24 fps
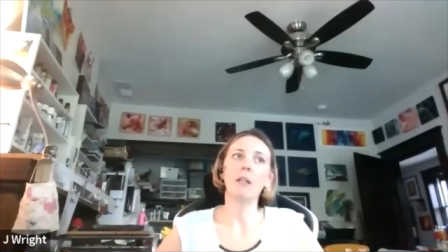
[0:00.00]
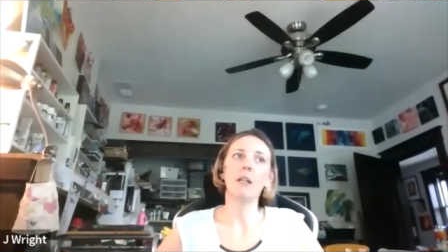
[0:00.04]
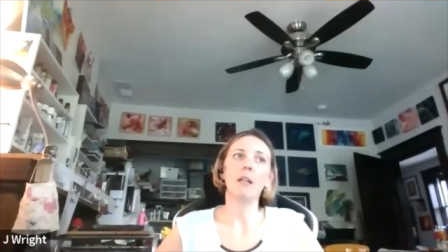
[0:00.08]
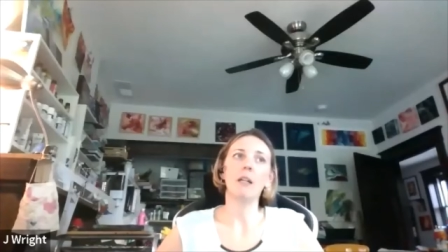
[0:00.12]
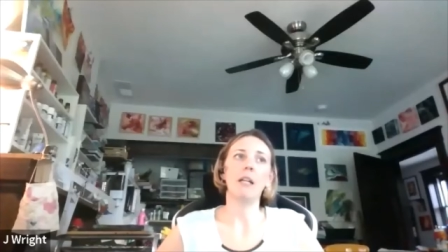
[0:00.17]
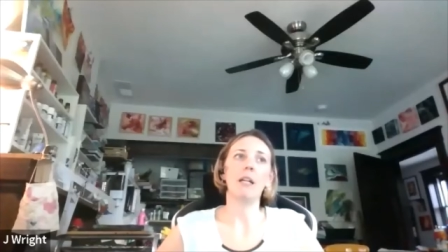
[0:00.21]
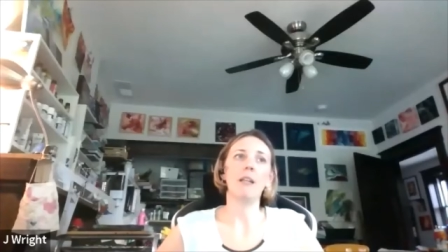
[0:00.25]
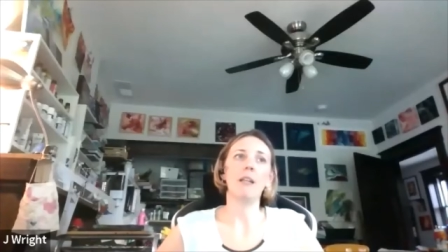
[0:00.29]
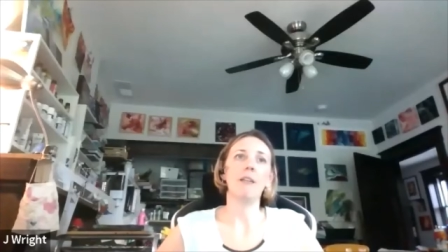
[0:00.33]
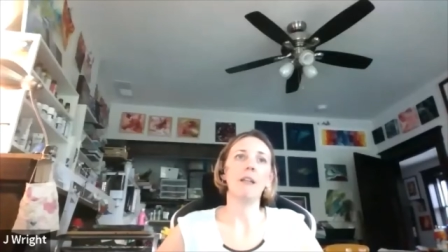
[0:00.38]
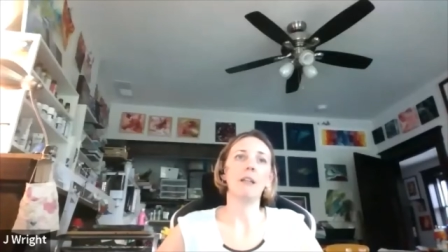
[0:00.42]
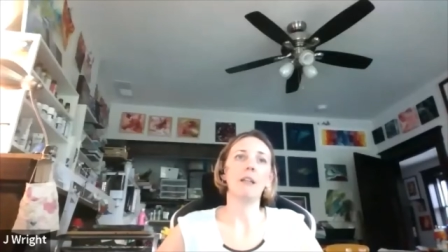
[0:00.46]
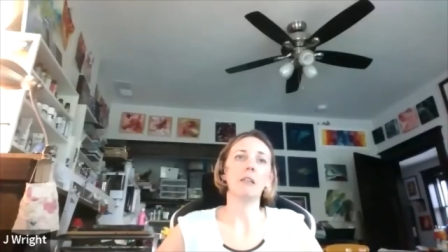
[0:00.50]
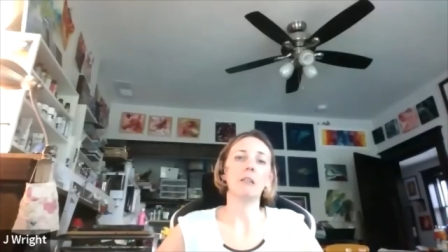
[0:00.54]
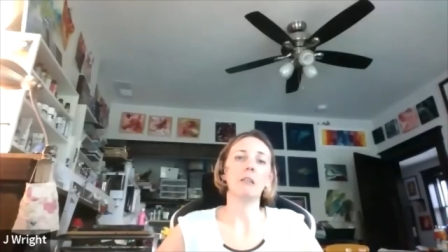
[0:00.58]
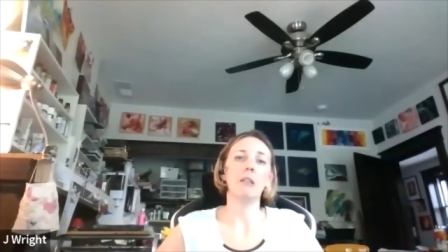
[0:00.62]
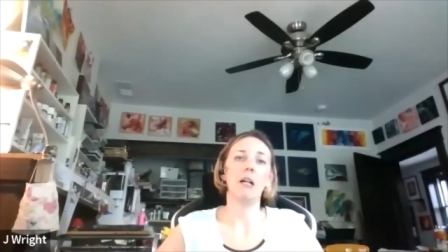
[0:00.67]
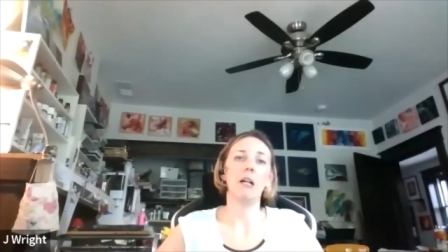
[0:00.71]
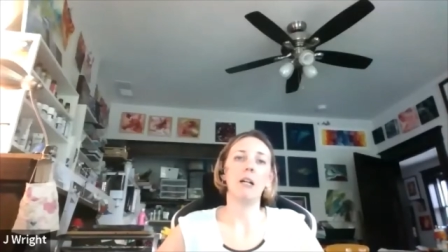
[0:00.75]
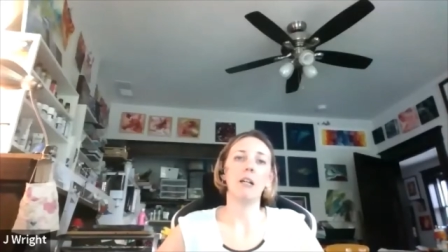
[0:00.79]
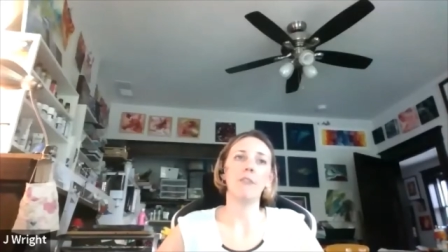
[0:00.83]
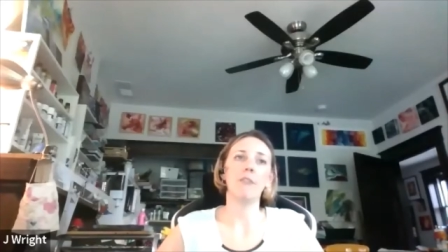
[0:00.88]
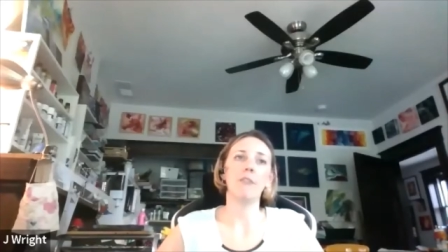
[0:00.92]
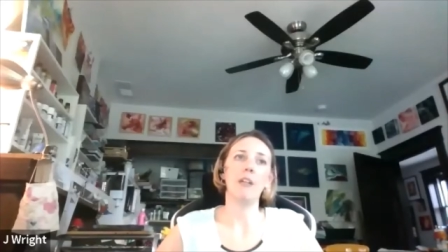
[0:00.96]
and I think a
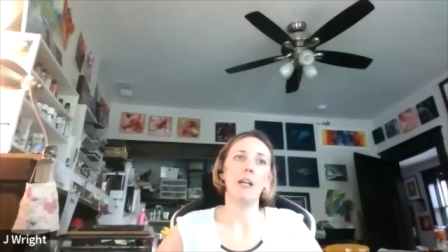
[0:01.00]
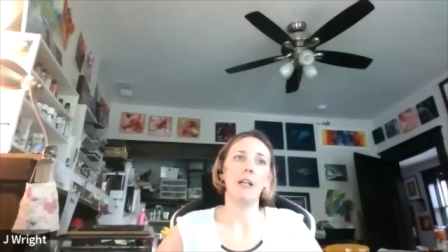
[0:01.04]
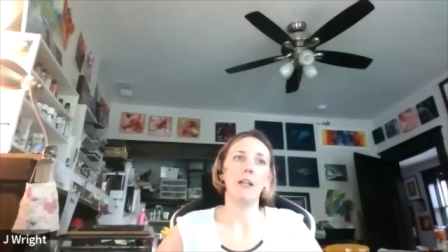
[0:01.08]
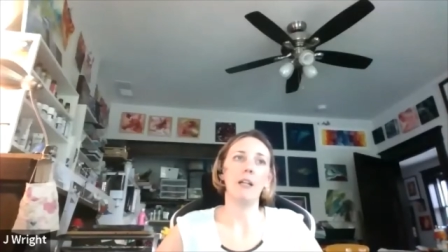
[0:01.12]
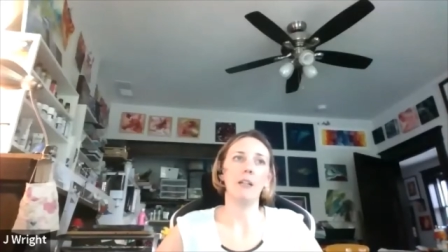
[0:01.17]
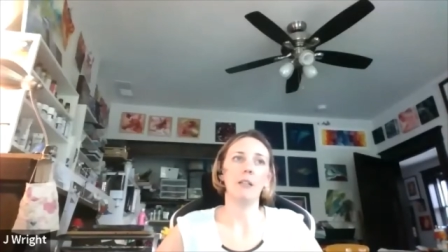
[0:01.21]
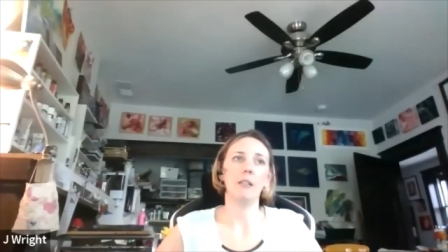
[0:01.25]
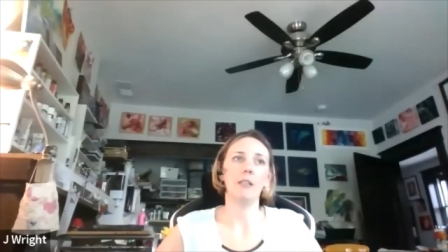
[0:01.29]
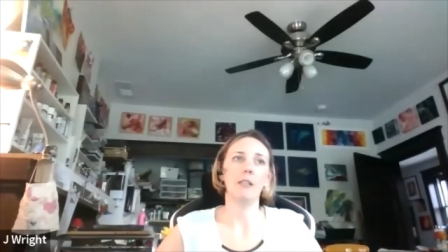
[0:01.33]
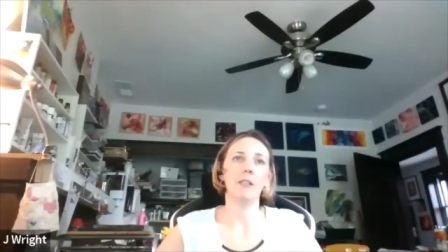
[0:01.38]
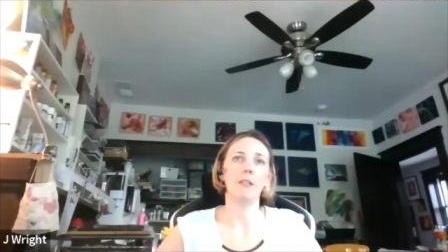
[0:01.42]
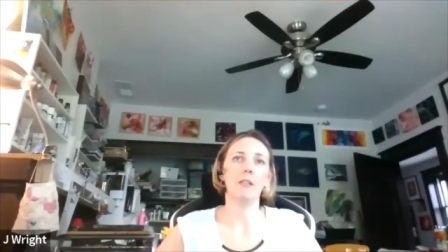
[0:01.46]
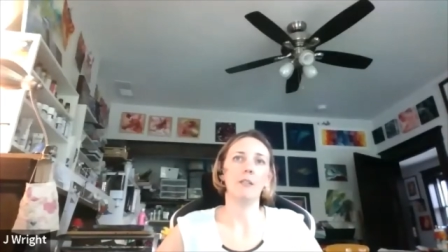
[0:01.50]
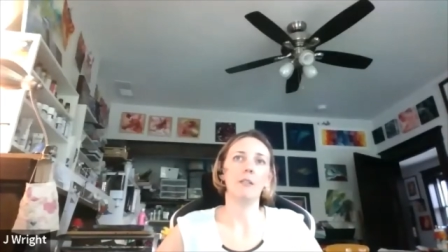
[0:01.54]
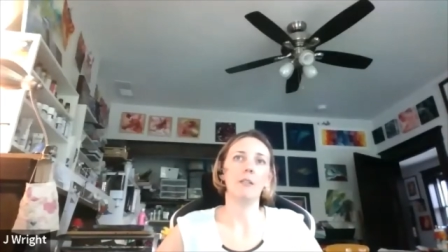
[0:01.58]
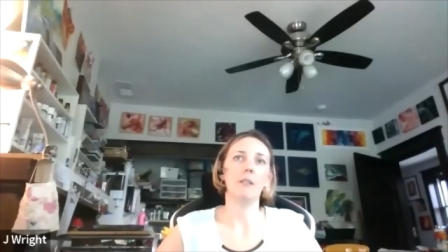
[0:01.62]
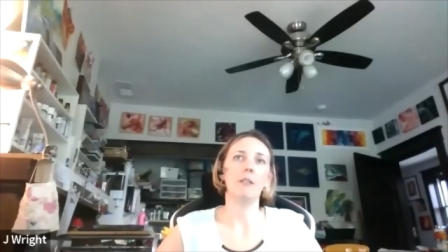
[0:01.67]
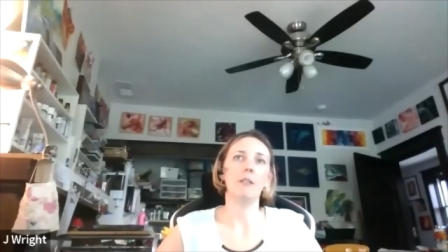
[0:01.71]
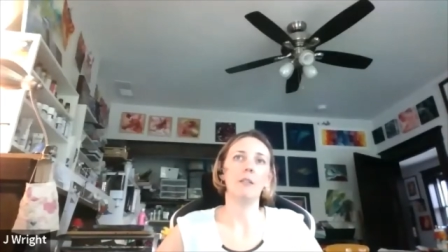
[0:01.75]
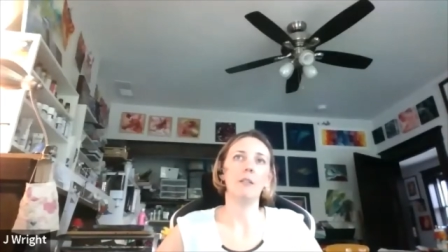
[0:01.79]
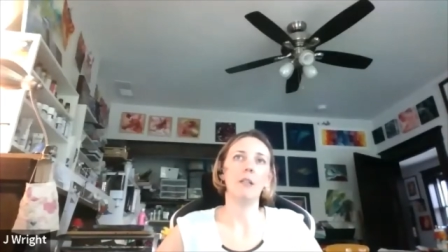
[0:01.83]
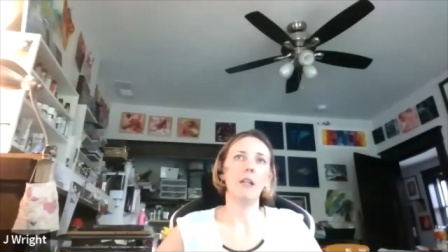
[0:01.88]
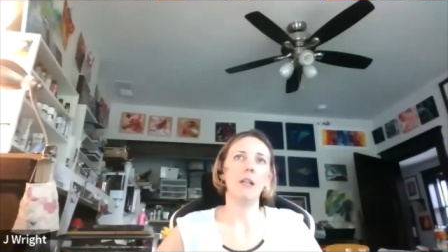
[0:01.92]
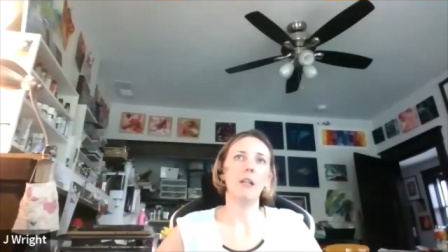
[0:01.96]
lot of that is
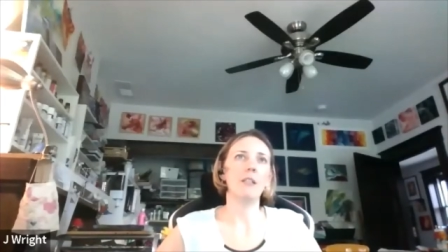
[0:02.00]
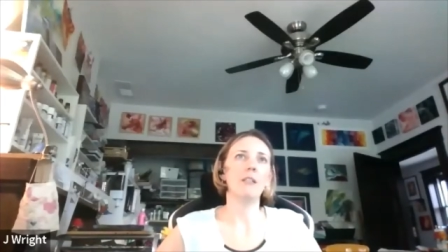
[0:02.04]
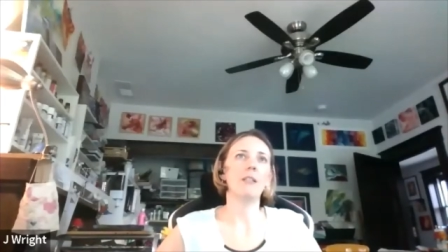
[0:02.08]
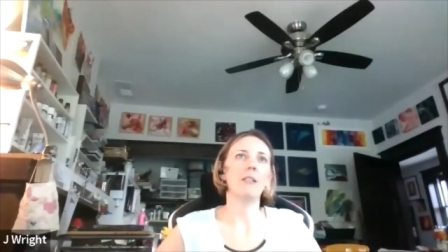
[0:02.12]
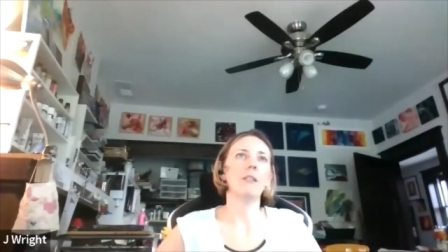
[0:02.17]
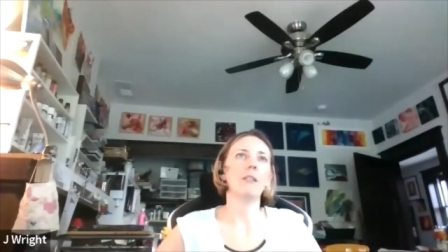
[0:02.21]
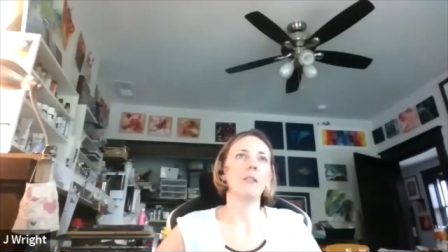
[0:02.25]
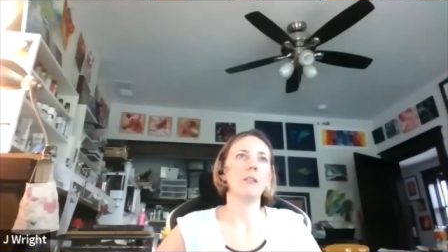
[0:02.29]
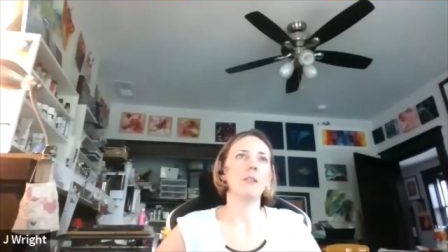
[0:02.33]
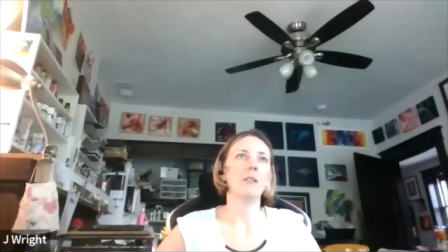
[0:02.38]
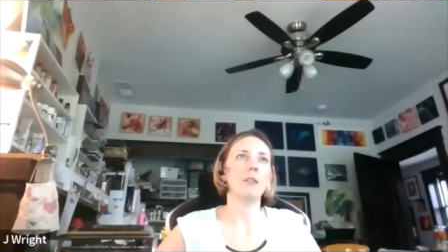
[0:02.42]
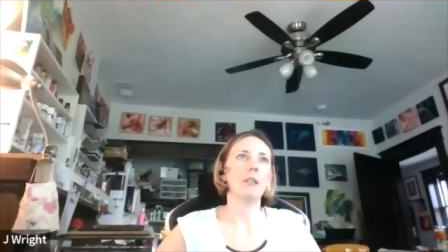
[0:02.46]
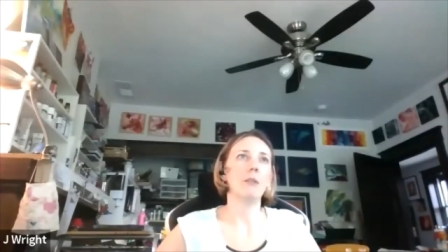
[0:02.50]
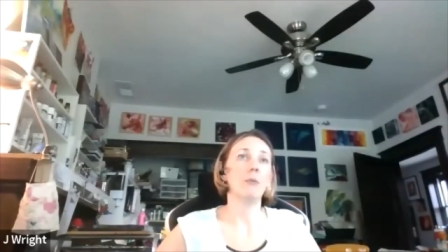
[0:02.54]
not necessarily,